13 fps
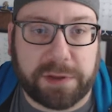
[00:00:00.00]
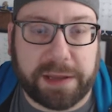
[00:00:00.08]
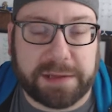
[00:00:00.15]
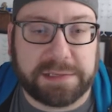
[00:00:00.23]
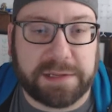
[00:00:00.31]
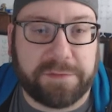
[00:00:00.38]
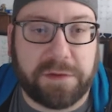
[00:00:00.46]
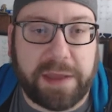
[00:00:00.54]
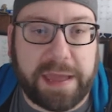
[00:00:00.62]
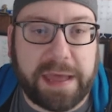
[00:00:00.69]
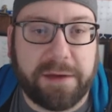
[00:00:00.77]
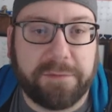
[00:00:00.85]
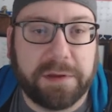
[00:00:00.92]
what kind of stuff you
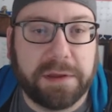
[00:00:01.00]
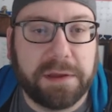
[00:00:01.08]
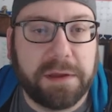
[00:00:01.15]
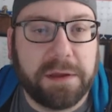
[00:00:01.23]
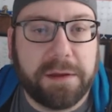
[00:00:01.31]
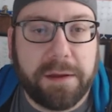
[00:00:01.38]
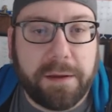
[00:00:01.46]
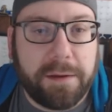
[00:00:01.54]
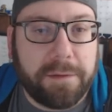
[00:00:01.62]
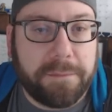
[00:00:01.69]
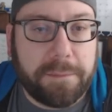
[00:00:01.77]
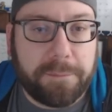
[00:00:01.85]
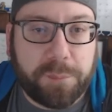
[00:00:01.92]
have.
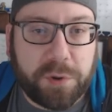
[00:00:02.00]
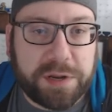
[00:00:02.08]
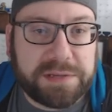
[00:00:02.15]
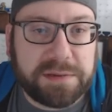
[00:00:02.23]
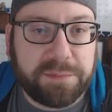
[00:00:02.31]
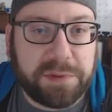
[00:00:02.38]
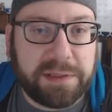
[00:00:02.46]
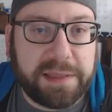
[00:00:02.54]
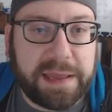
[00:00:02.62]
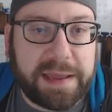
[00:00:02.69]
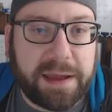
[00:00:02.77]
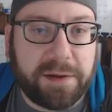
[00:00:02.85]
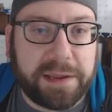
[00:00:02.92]
pretty simply
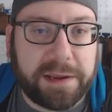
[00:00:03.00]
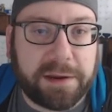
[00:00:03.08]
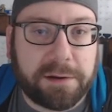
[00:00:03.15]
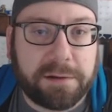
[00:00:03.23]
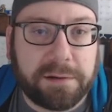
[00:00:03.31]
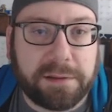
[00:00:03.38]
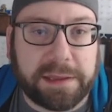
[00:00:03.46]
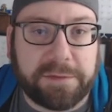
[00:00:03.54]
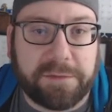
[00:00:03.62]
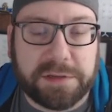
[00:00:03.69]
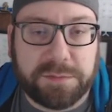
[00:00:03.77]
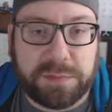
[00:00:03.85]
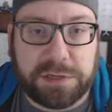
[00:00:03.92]
laid out here. Like
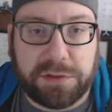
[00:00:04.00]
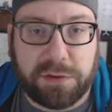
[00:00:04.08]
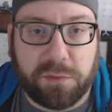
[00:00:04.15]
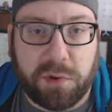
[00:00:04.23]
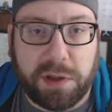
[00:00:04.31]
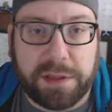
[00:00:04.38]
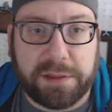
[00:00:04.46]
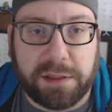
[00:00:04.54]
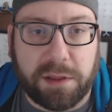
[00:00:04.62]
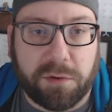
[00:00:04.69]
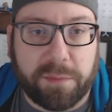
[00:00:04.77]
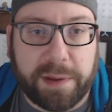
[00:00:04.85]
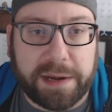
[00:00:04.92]
for this particular one, the
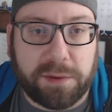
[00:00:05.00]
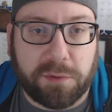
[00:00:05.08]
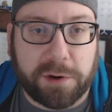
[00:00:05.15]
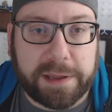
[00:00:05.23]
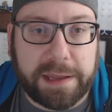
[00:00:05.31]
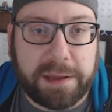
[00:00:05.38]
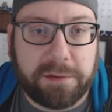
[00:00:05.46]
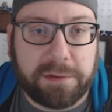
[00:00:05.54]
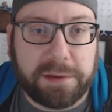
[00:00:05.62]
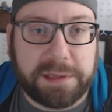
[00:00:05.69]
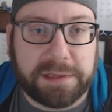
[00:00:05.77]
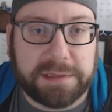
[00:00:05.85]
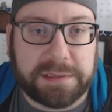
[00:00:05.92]
lower body workout
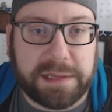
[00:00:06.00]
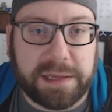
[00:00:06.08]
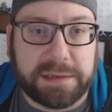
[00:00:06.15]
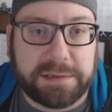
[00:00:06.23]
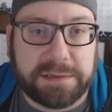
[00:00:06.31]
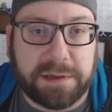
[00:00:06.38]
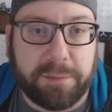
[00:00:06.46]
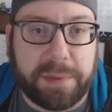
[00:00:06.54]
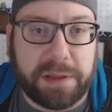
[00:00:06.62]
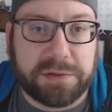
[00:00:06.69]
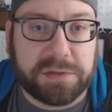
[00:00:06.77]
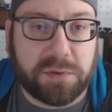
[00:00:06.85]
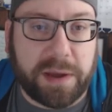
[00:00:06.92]
is
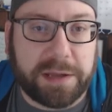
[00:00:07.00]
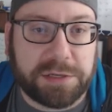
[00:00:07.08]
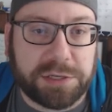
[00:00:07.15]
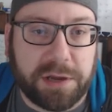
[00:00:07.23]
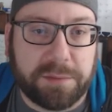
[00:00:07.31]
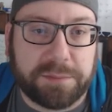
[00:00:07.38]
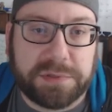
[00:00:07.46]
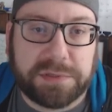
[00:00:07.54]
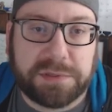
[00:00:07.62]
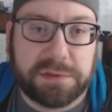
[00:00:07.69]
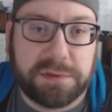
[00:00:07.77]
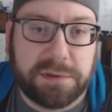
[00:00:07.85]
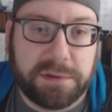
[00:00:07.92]
dumbbell squat
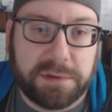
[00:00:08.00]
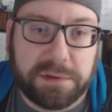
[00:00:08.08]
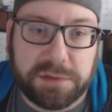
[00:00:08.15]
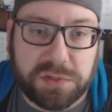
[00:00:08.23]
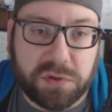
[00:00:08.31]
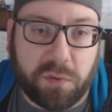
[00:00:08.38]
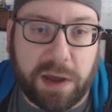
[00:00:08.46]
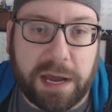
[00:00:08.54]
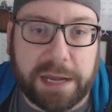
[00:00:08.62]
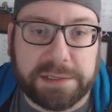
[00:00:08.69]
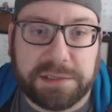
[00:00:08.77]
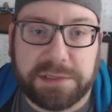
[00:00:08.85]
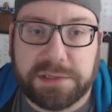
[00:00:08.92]
jumps,
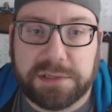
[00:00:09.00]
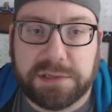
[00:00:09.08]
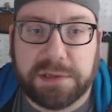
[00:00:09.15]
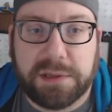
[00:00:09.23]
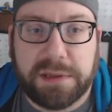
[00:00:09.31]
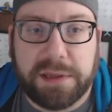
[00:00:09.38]
squats,